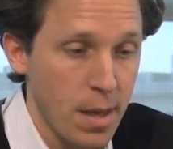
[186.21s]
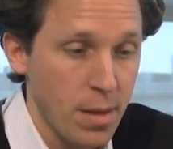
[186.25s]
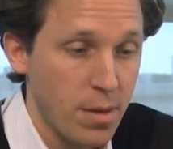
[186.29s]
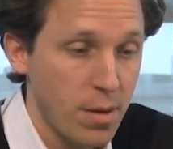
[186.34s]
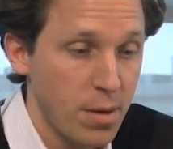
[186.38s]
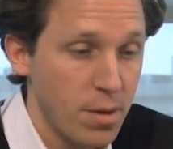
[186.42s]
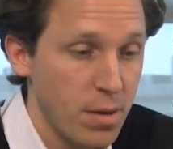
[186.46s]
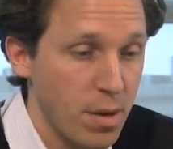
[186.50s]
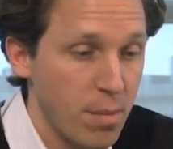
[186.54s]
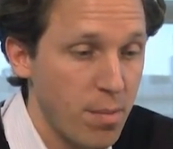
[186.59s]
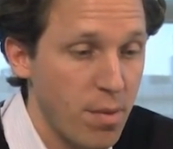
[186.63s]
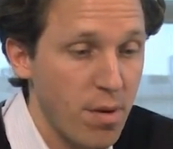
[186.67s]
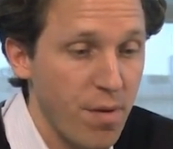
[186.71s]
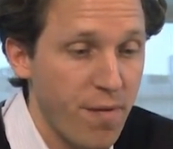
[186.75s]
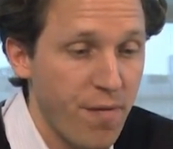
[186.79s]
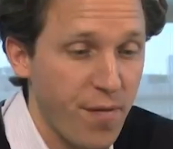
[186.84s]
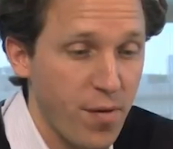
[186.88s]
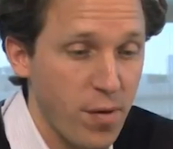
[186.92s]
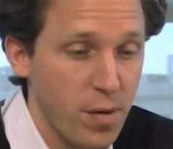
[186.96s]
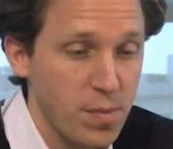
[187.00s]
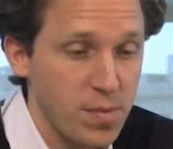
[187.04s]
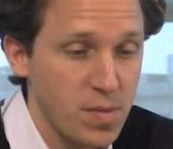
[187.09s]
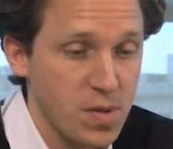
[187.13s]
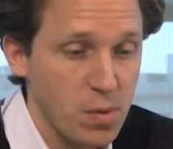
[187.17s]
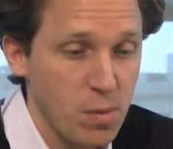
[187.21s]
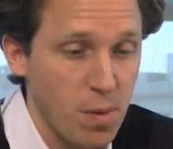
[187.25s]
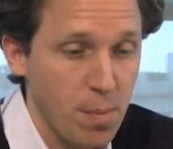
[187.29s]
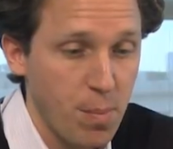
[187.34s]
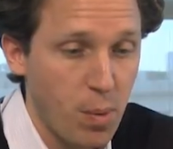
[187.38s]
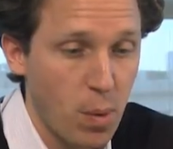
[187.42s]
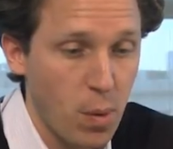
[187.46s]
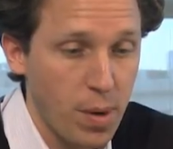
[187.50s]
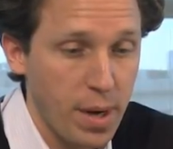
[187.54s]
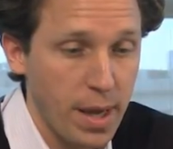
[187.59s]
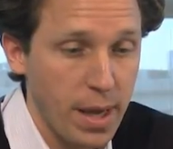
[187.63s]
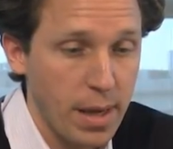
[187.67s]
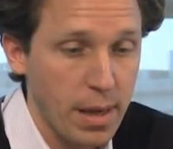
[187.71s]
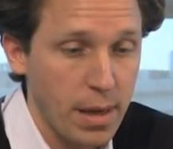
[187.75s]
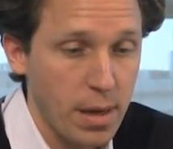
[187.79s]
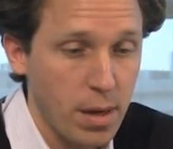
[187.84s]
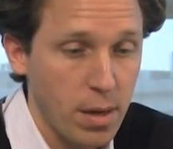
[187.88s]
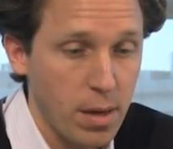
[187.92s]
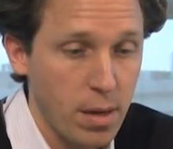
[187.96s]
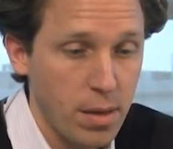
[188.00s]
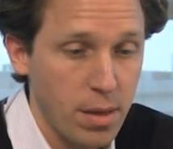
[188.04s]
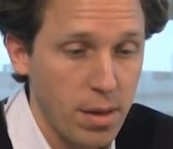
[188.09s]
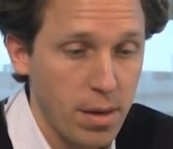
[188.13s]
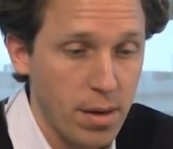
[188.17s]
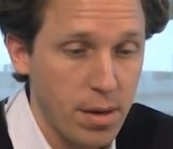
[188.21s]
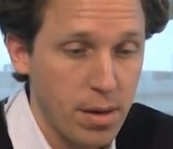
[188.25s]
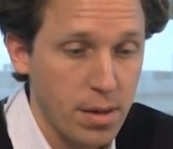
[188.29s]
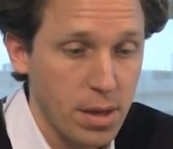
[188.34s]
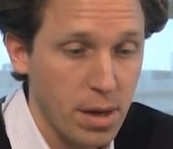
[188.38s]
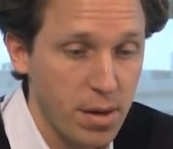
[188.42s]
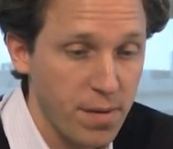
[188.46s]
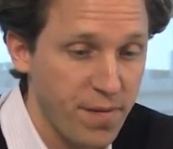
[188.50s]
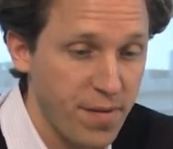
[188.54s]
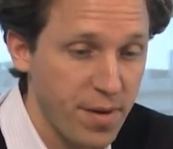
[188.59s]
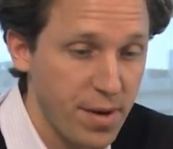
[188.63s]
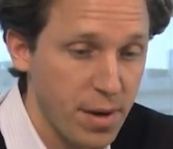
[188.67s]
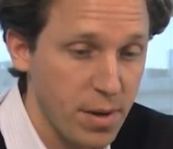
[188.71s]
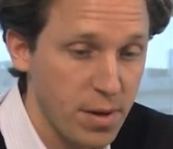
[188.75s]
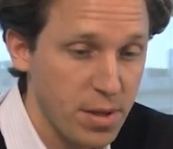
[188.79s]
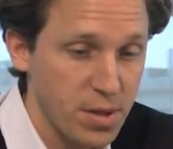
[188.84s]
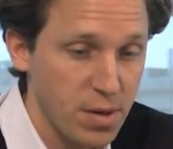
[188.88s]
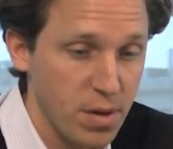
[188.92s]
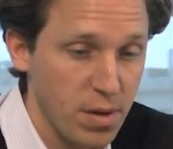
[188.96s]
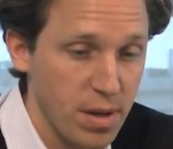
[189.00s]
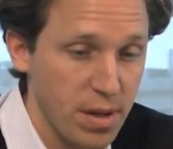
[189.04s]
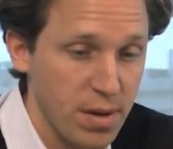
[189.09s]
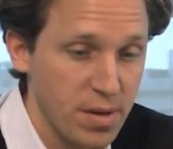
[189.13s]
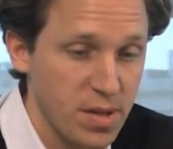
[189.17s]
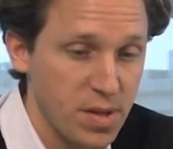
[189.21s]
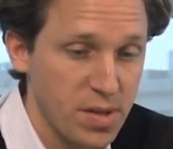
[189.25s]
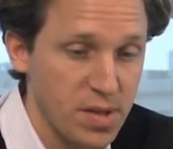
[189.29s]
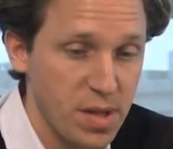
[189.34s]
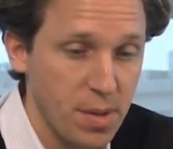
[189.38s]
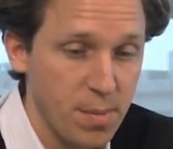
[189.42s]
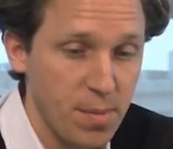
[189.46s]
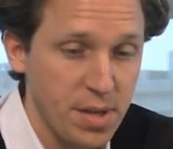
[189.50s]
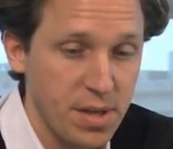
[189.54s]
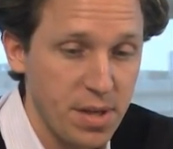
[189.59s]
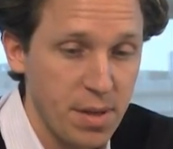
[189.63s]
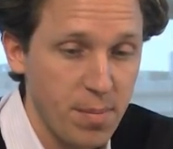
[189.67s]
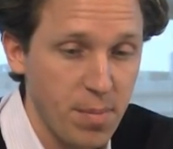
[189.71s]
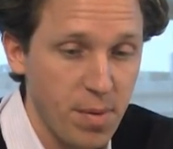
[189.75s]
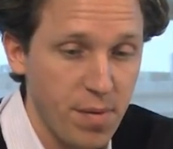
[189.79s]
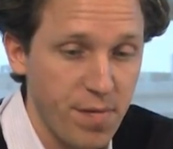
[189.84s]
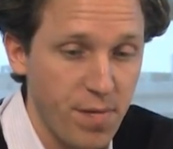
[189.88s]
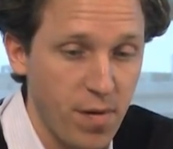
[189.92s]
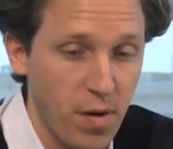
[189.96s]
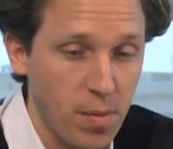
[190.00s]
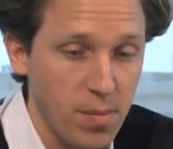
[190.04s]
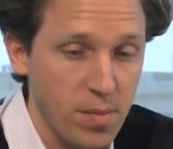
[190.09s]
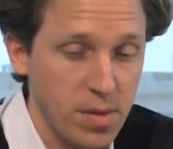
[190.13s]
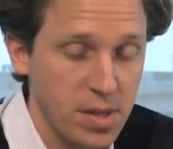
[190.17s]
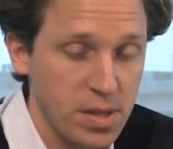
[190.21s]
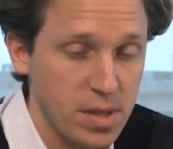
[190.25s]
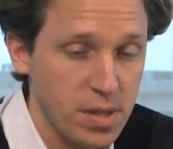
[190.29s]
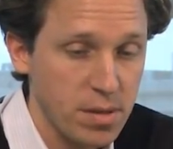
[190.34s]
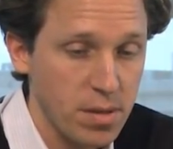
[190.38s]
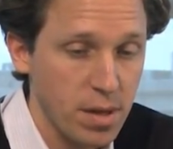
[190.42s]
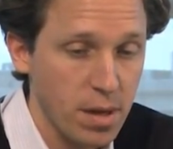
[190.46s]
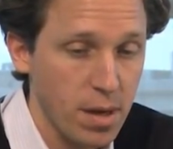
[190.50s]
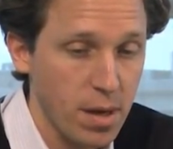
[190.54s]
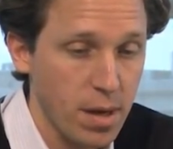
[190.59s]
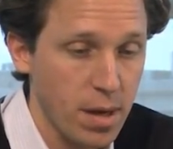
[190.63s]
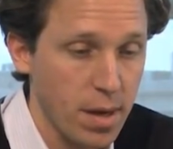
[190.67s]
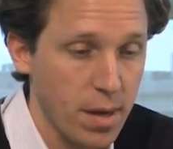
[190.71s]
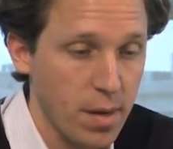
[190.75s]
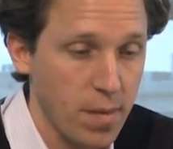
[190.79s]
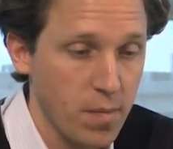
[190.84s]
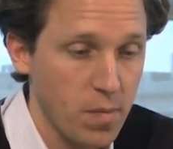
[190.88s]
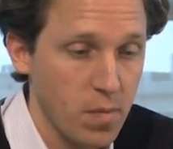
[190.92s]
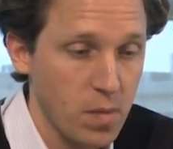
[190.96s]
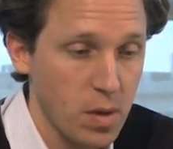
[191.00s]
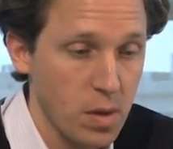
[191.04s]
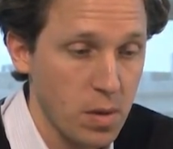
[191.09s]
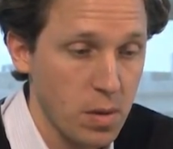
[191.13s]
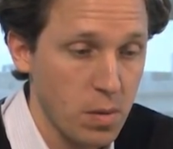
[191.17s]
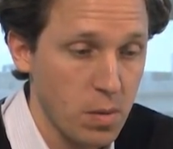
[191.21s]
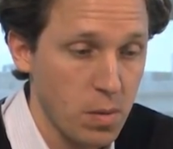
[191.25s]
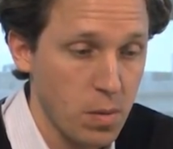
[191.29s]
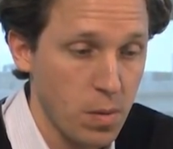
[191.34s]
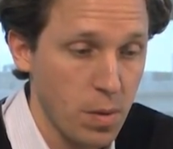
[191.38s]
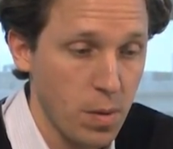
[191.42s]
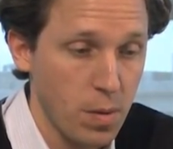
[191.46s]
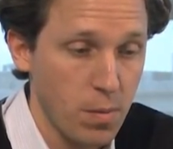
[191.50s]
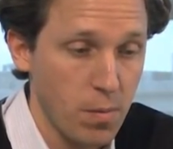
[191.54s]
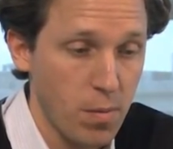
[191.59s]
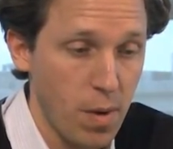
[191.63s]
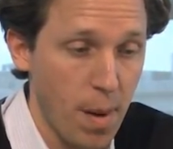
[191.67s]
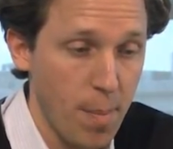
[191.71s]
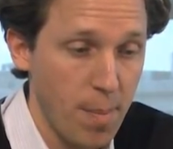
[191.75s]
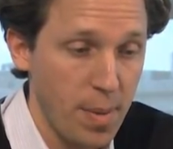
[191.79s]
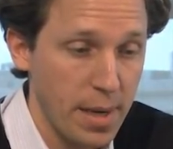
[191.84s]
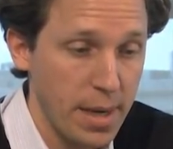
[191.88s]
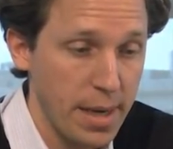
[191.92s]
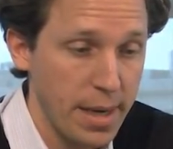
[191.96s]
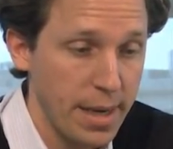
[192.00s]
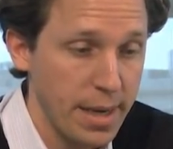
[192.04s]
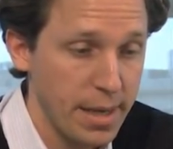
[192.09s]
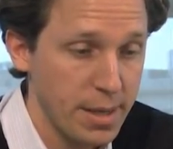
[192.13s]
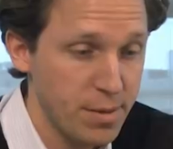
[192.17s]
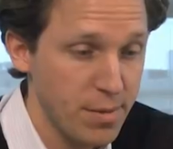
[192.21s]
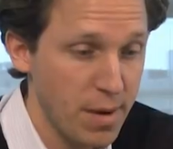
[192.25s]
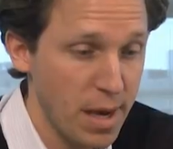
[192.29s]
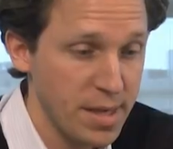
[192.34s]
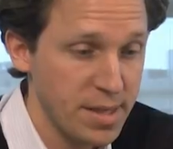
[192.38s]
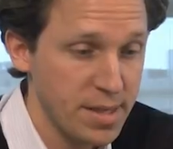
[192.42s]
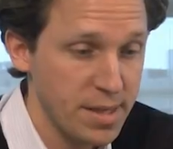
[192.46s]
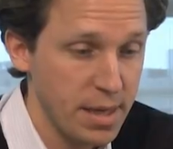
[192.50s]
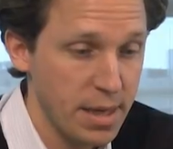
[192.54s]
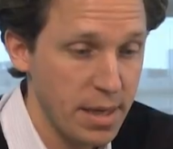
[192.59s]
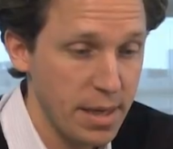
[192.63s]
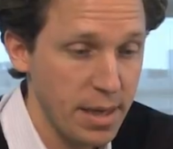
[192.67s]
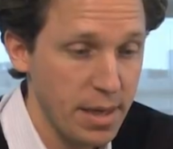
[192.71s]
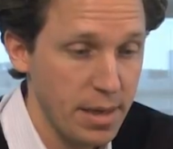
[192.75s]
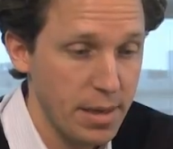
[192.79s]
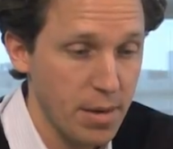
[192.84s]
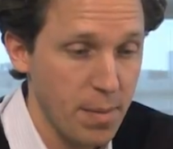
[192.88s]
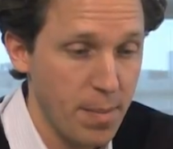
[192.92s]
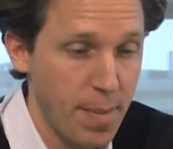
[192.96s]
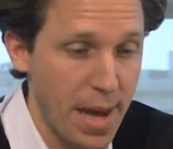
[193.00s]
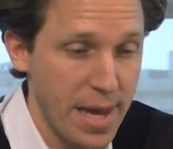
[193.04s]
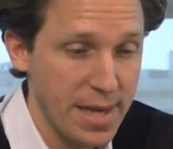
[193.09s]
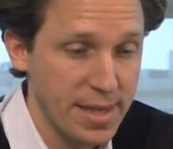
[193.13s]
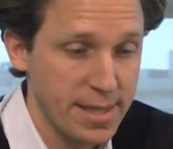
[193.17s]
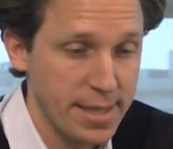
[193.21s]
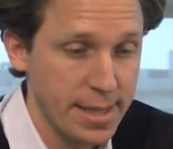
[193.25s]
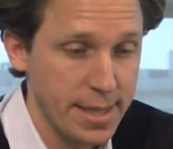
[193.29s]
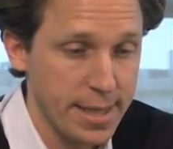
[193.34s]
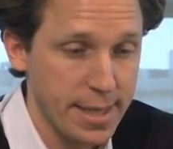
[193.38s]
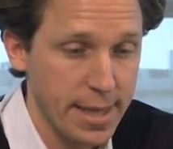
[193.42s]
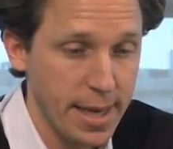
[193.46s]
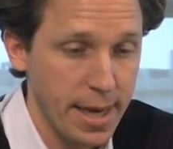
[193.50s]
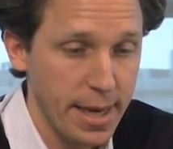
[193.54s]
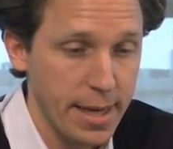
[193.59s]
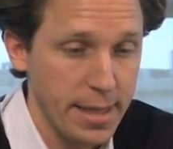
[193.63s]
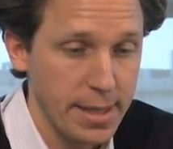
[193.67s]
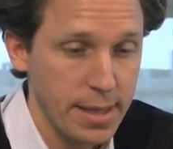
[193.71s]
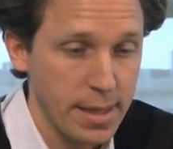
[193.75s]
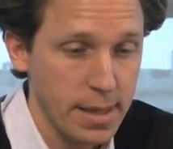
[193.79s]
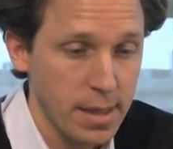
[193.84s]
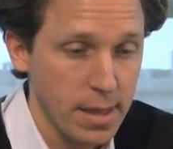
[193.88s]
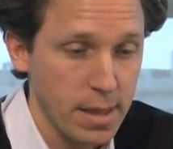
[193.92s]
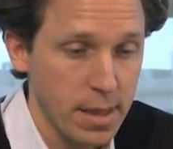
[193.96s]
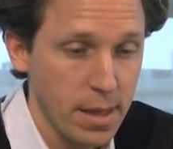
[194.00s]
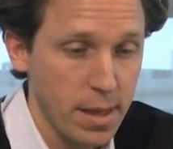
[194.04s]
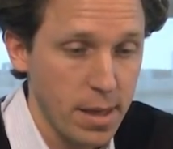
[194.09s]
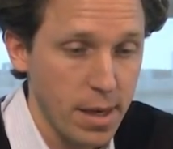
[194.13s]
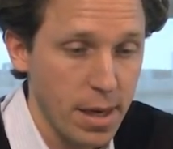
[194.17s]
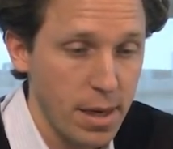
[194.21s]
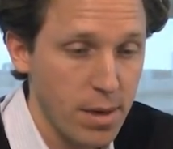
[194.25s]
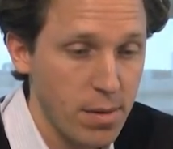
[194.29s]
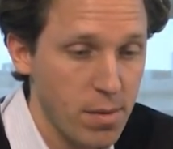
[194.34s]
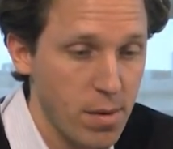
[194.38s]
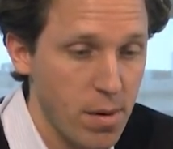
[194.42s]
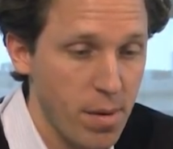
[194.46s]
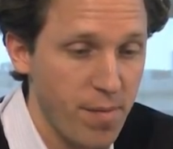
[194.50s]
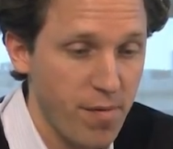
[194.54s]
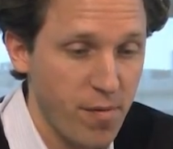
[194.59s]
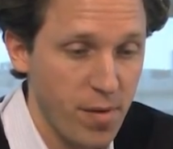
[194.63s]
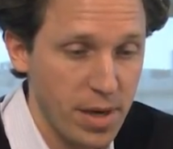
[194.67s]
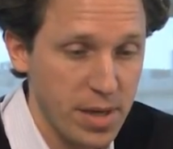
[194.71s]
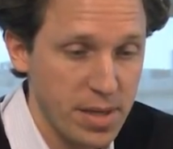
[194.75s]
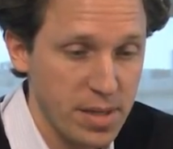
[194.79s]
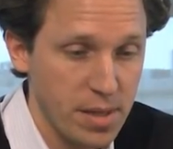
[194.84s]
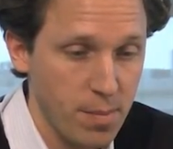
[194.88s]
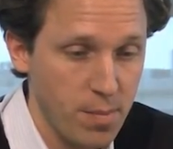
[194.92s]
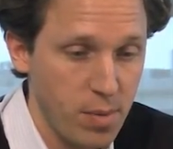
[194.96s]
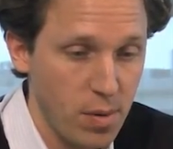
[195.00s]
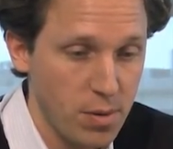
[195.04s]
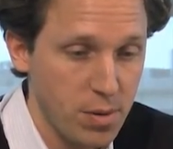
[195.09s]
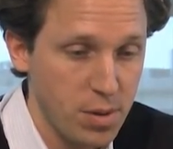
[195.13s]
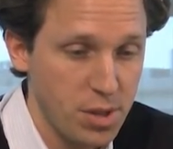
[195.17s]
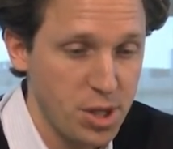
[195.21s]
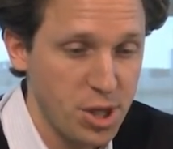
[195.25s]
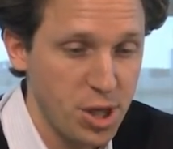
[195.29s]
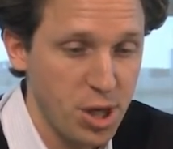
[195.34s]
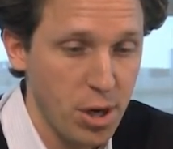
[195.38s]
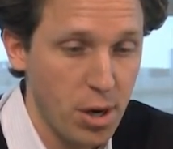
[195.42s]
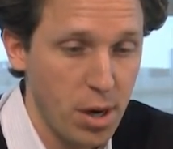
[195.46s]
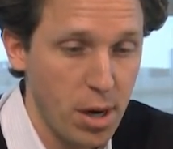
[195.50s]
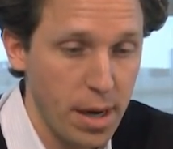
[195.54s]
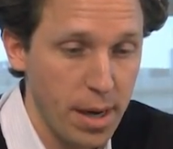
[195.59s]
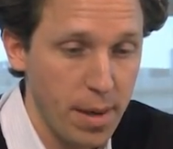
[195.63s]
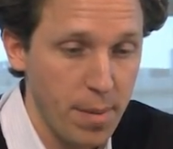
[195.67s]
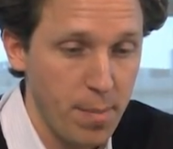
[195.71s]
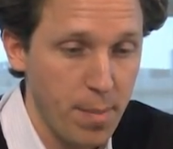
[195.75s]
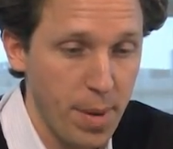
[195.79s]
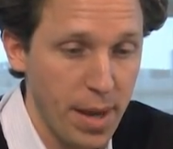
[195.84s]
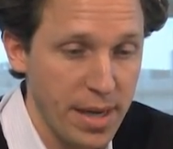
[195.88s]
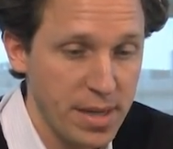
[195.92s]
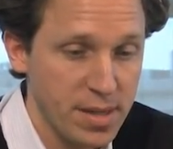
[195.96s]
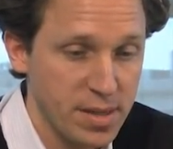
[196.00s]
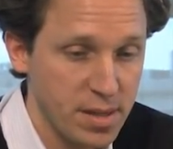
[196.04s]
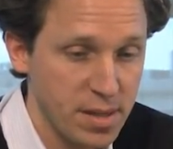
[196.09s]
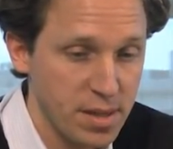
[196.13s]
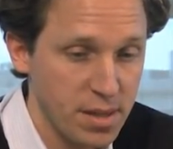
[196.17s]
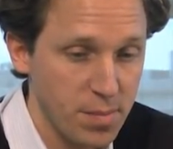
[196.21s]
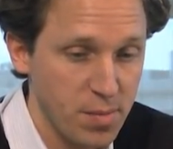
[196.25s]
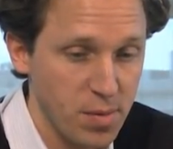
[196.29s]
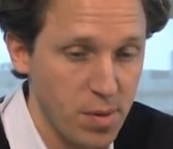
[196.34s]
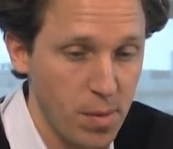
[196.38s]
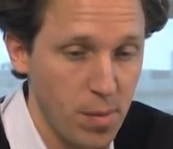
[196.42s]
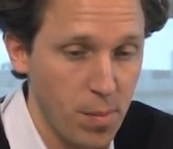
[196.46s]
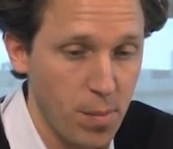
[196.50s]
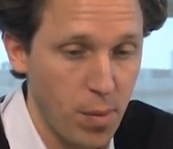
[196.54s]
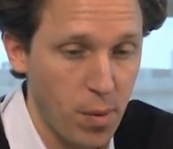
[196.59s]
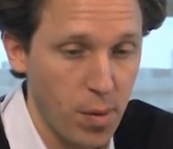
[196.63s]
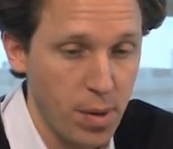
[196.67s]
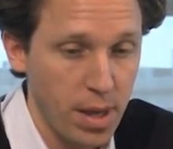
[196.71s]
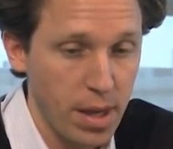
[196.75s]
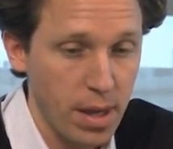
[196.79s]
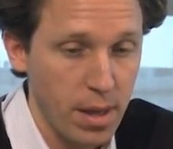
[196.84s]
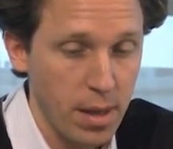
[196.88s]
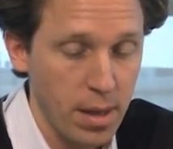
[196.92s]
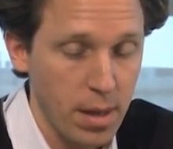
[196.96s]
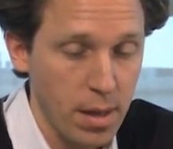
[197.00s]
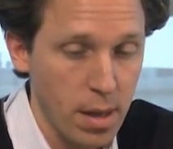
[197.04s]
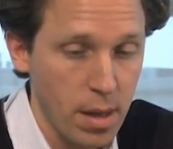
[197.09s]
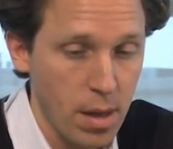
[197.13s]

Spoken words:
The number of firms reporting on their non-financial and sustainability performance grew rapidly and drastically in the past decade. In Europe, for example, the GRI-based sustainability reporting